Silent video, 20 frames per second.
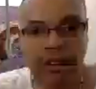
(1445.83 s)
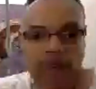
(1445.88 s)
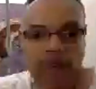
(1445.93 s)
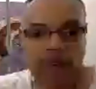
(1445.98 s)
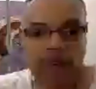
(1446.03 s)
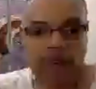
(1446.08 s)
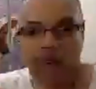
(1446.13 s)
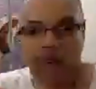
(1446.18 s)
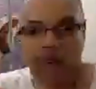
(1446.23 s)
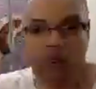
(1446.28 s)

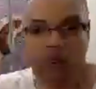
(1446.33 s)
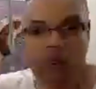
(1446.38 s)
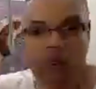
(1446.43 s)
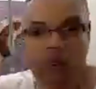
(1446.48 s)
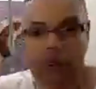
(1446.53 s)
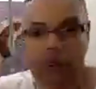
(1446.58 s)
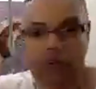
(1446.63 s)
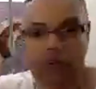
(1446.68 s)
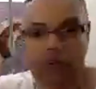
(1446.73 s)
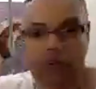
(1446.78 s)

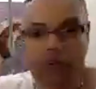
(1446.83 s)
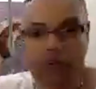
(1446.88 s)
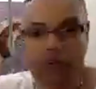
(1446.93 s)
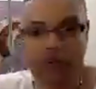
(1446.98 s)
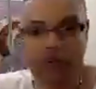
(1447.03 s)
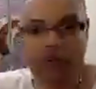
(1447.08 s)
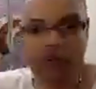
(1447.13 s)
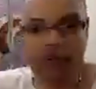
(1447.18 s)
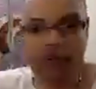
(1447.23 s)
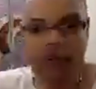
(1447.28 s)
circumstances
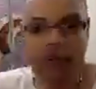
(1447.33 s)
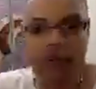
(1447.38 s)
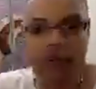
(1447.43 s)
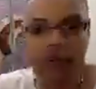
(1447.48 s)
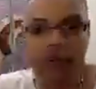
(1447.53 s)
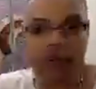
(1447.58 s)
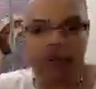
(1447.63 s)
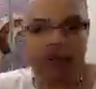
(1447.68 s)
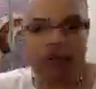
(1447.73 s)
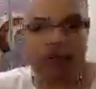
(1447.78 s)

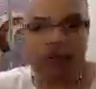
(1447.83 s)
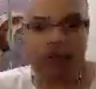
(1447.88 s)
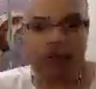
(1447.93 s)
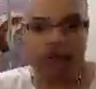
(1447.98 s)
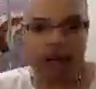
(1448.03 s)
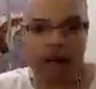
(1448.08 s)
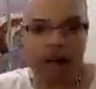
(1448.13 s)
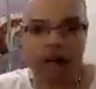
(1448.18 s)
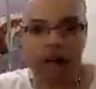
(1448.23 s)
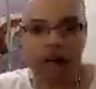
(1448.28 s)
that
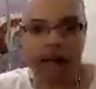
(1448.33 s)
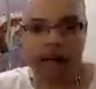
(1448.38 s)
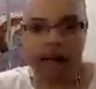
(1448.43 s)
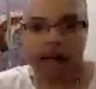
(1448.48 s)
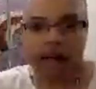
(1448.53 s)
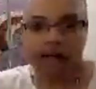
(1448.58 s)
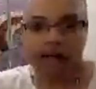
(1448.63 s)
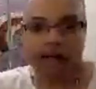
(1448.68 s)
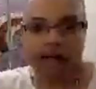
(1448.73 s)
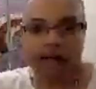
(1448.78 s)

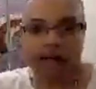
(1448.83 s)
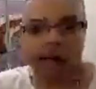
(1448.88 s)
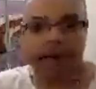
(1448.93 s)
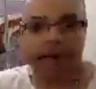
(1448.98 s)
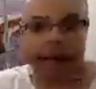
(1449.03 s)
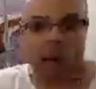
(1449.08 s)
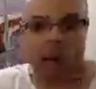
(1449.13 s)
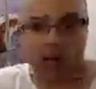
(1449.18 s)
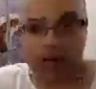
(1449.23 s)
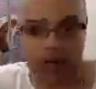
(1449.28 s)
align with
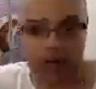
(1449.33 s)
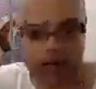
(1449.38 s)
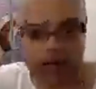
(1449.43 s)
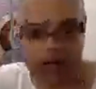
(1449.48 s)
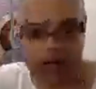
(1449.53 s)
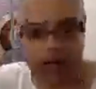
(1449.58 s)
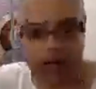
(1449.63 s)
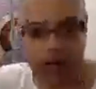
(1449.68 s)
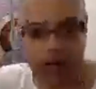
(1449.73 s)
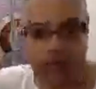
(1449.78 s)
their
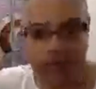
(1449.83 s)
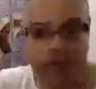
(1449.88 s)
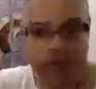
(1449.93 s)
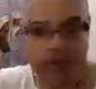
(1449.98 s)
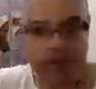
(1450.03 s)
wishes.